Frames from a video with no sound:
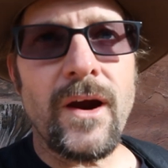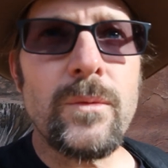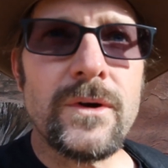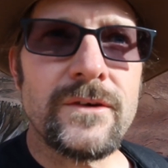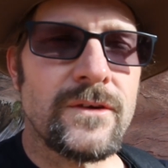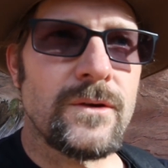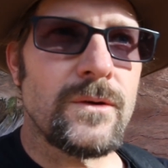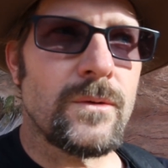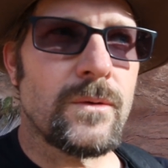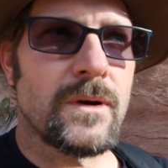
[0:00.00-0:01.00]
I were
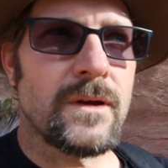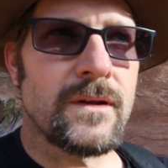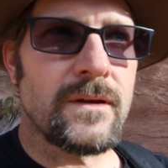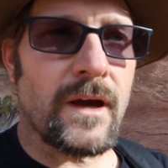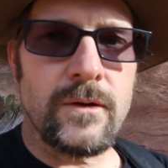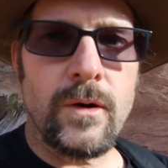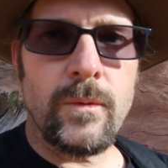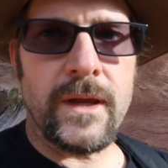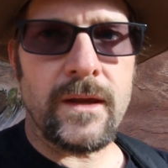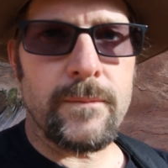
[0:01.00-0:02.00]
to, not
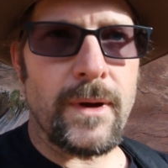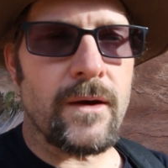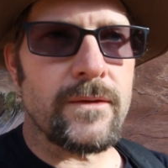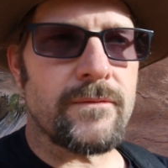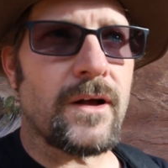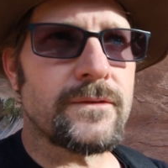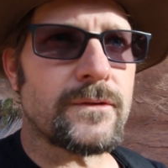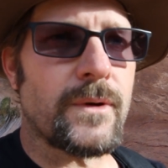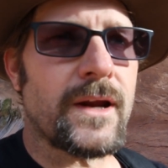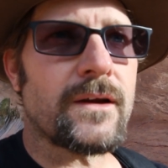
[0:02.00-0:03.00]
knowing about the
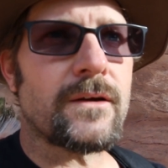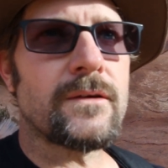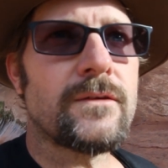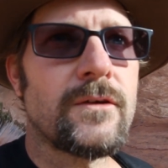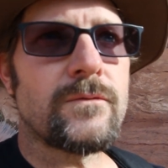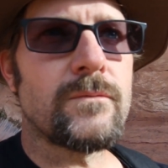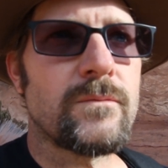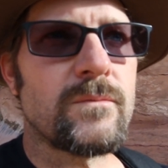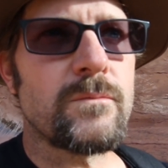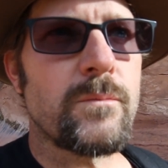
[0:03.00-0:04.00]
fossil record, to
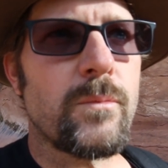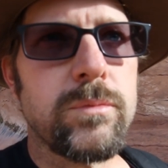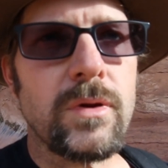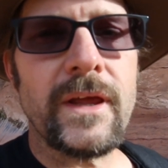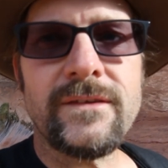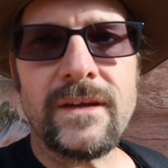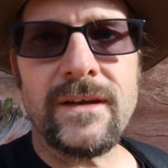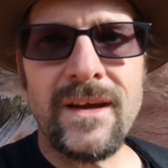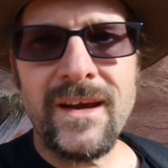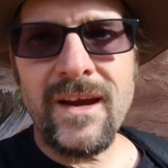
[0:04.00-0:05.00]
place
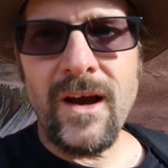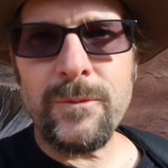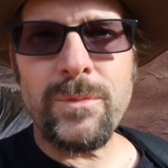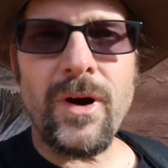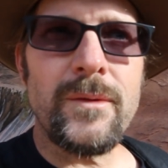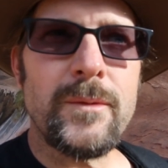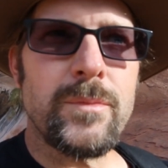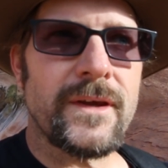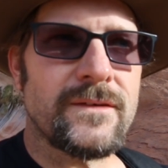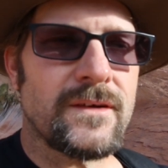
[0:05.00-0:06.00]
it, I'd probably
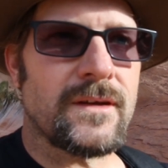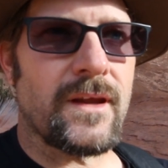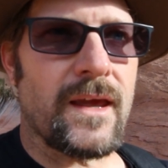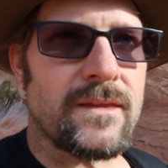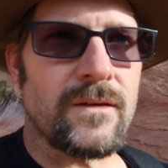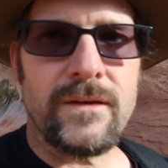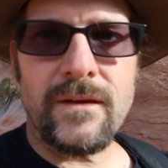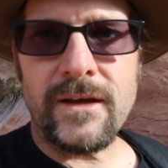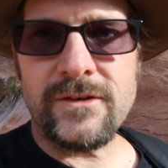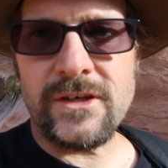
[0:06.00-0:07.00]
place it at the
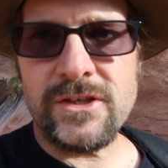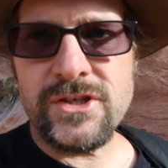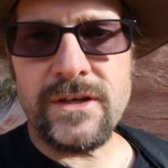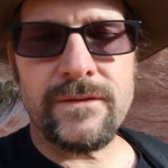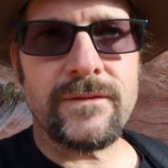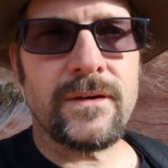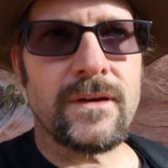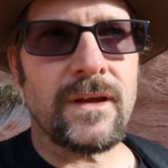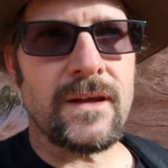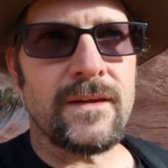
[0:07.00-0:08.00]
lithologic shift
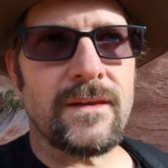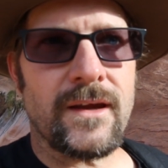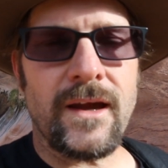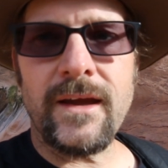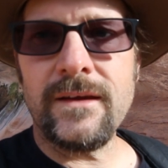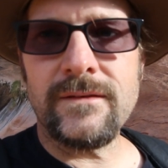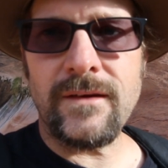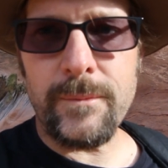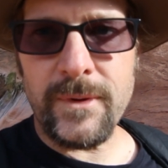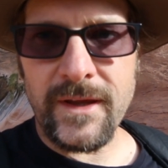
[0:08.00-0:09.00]
in the Kayenta,
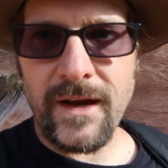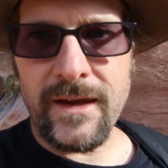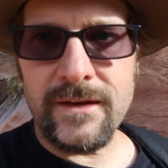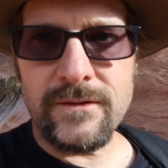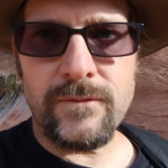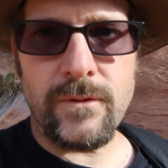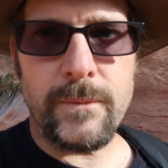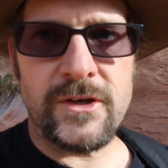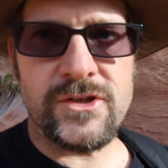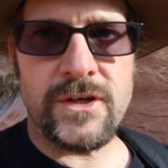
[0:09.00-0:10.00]
top of the Kayenta
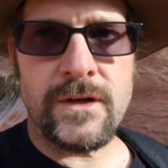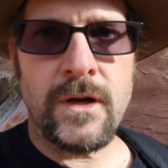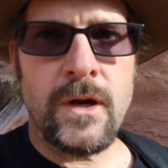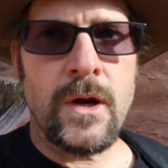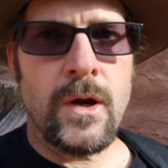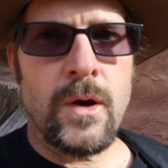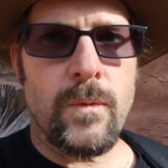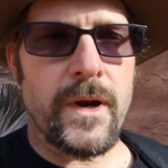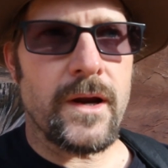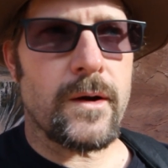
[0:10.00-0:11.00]
Formation
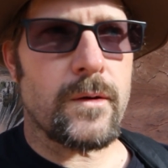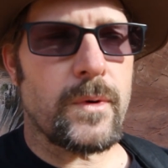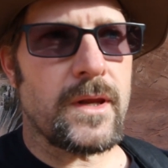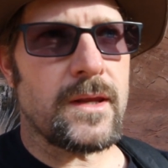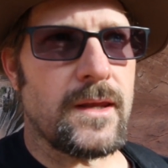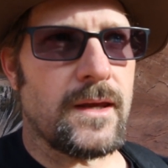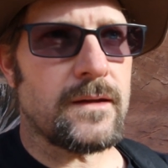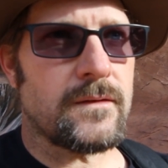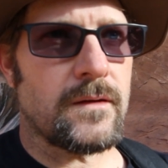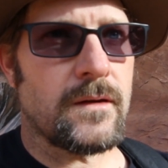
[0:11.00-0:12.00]
where we
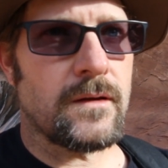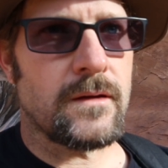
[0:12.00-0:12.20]
get